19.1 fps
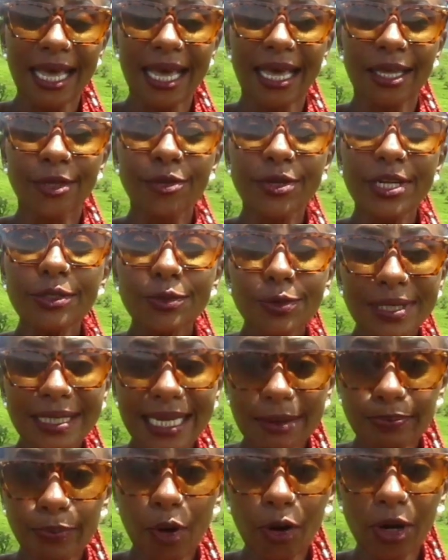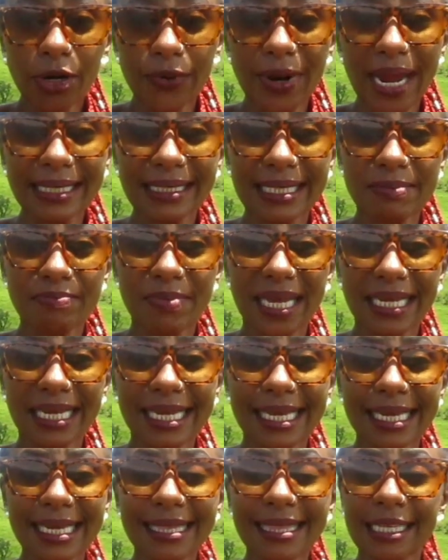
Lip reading: You need to start polarizing money.